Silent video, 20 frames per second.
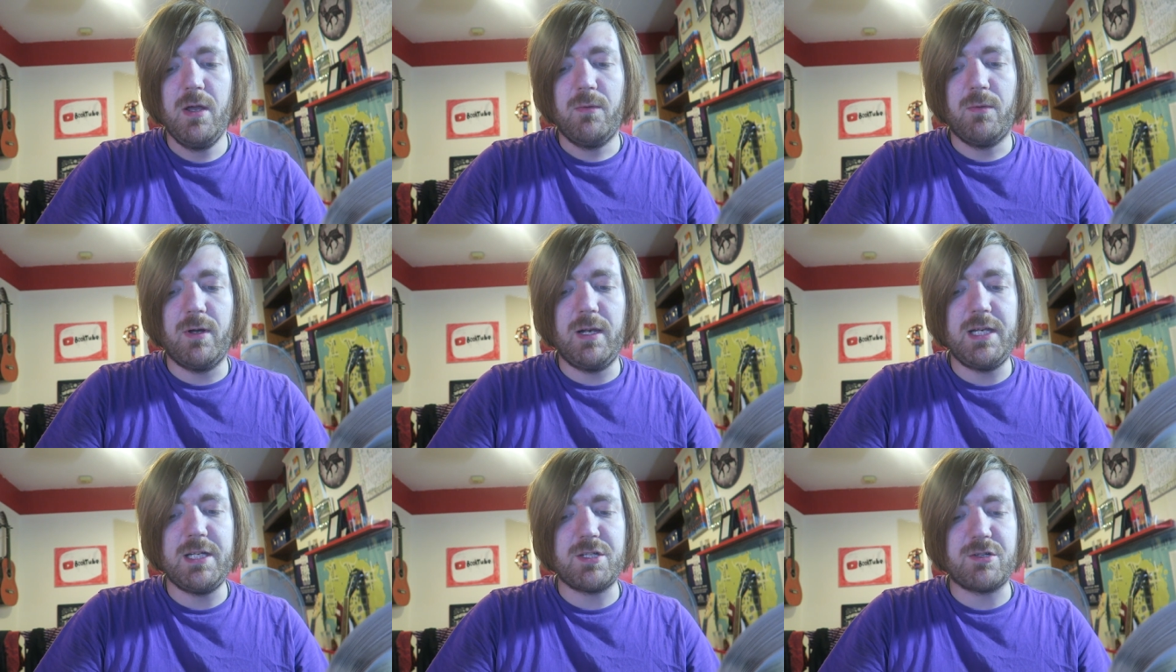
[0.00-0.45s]

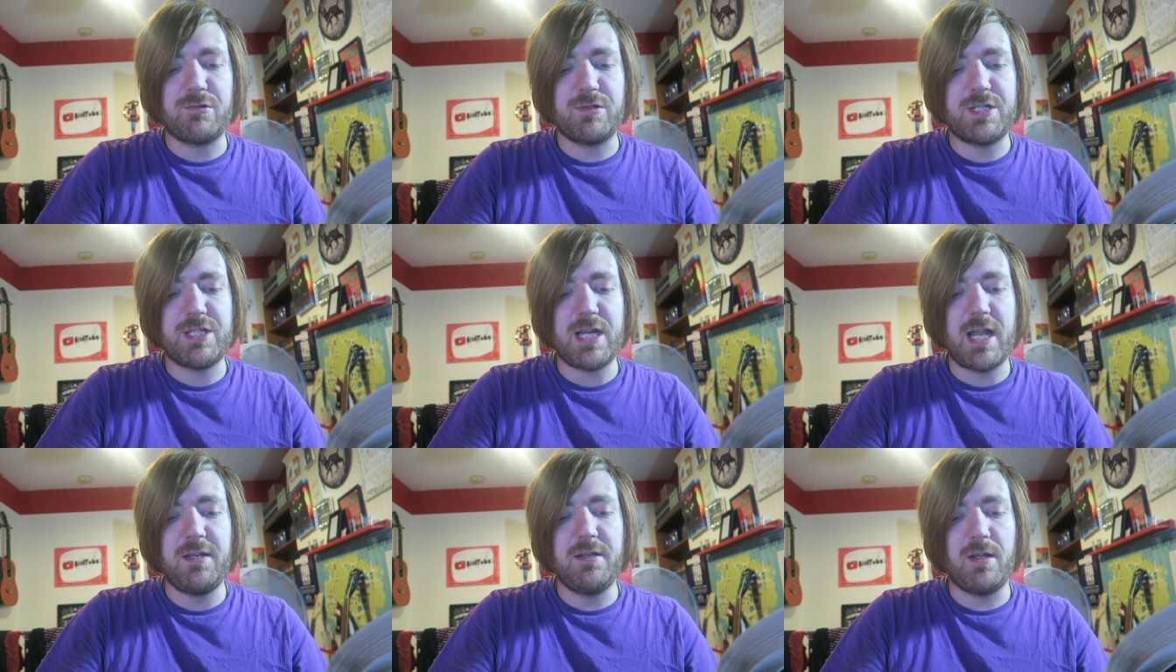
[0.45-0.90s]
while each
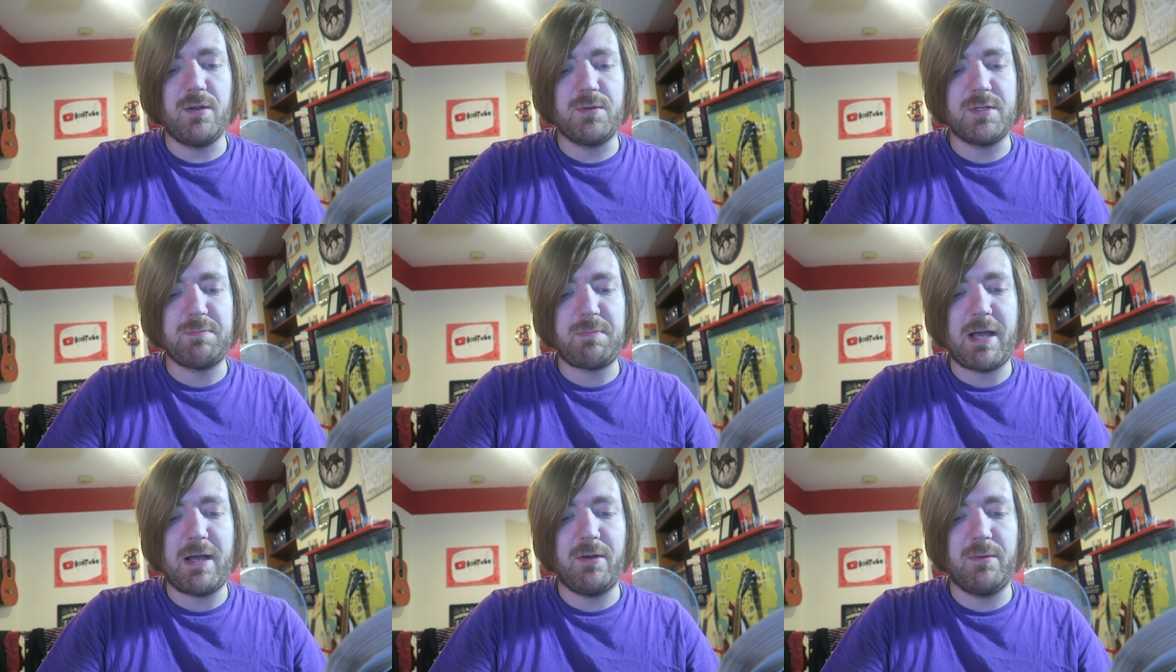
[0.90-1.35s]
crescendo
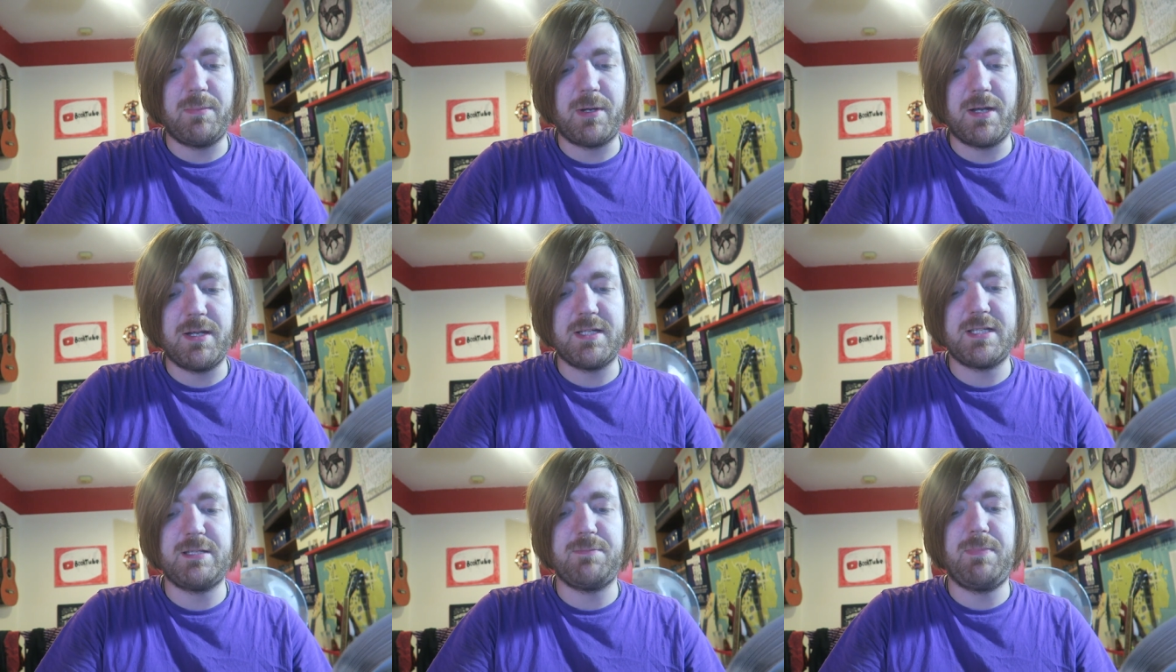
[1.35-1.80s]
was powered
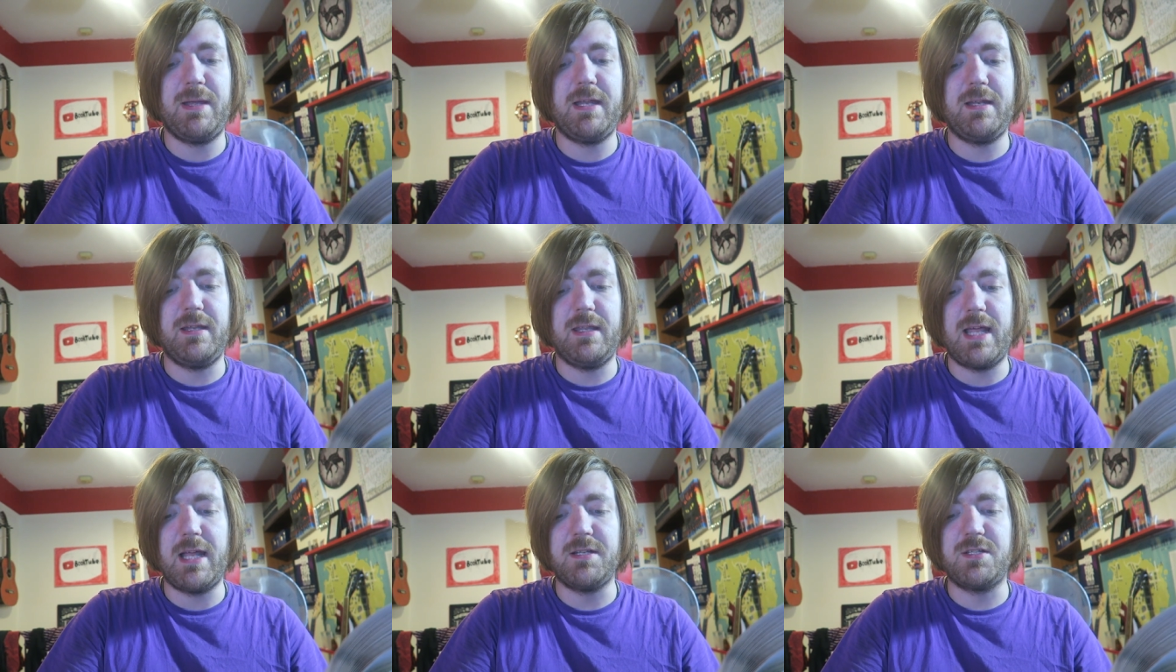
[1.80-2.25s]
by a
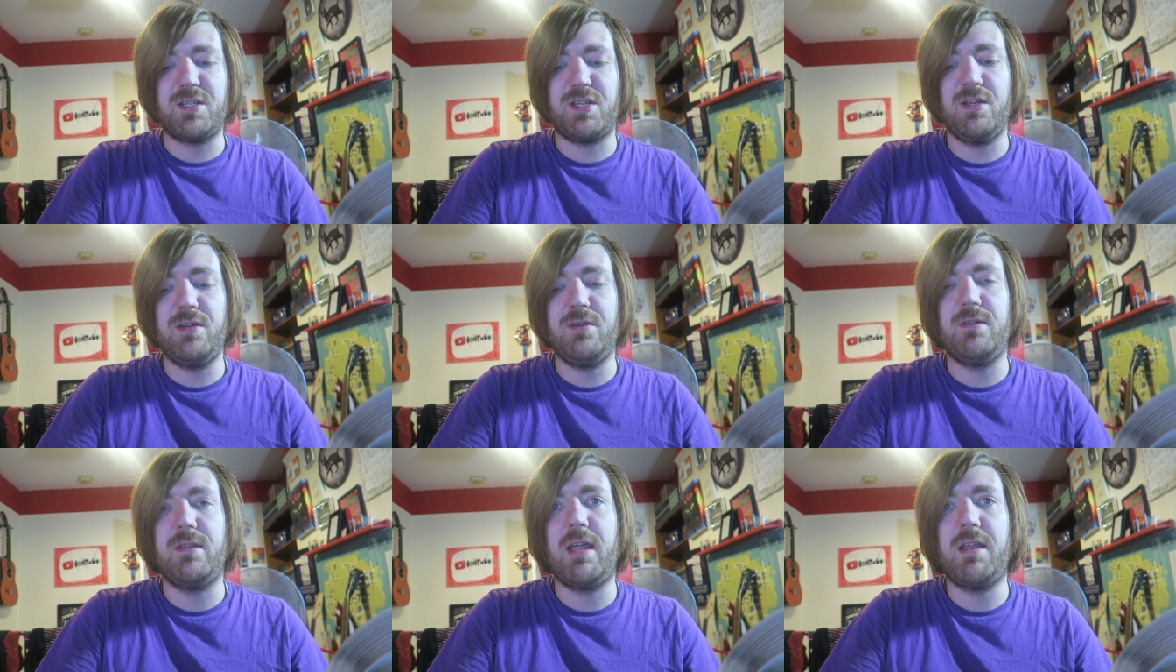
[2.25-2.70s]
spin, then
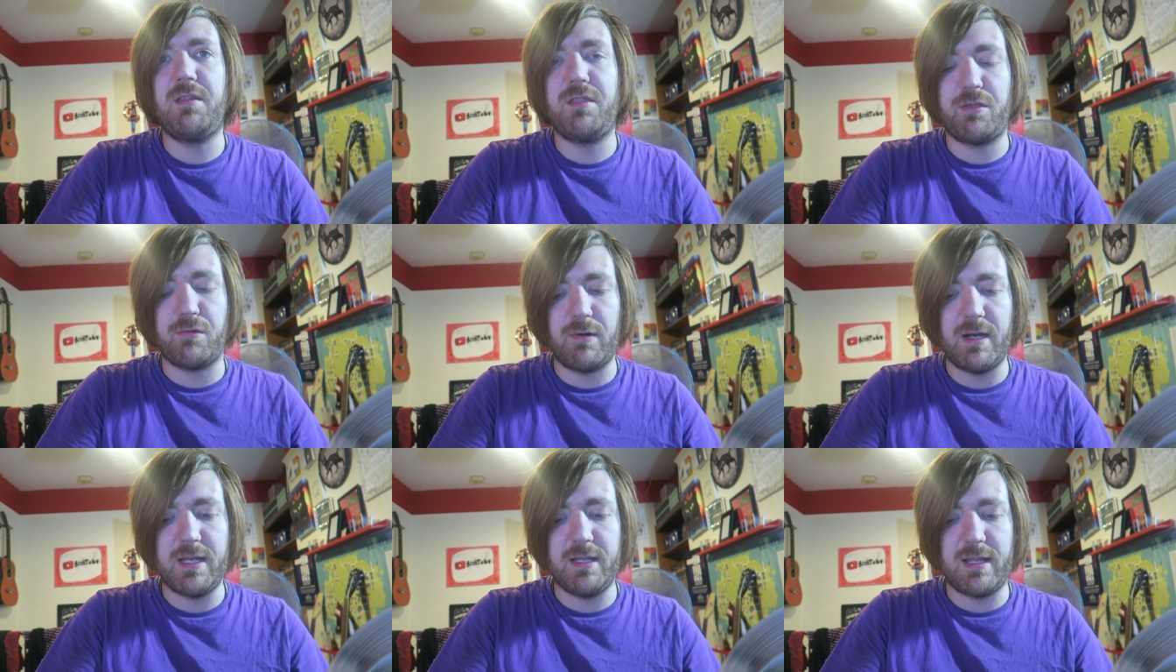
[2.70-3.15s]
two, then
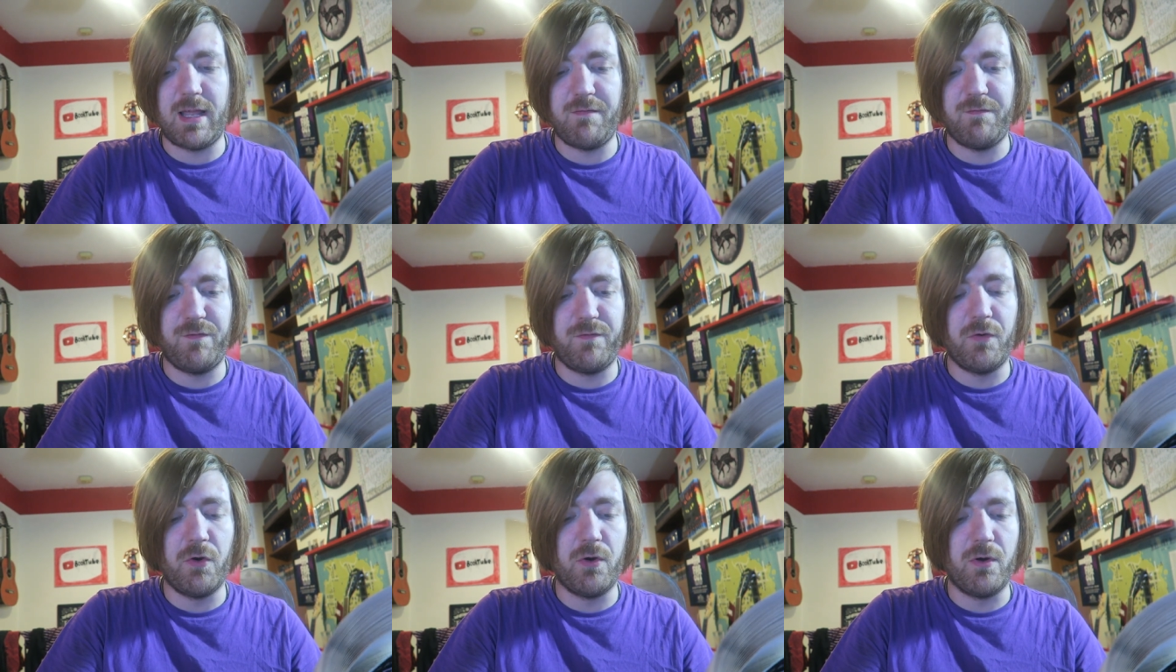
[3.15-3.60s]
three,
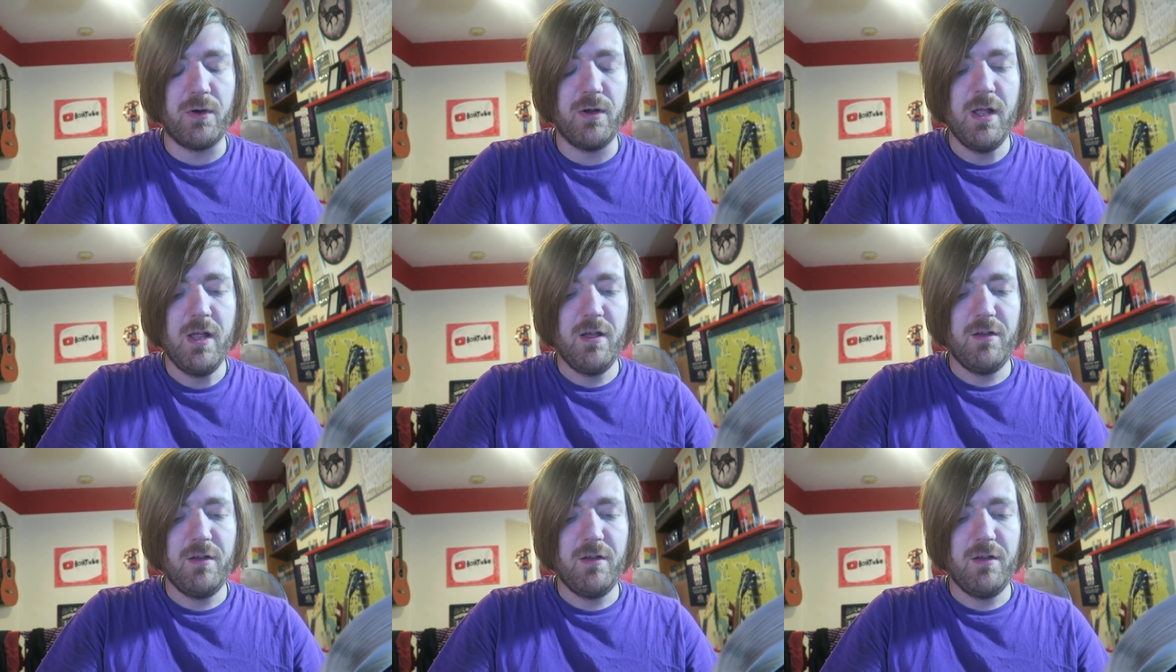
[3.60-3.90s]
then four,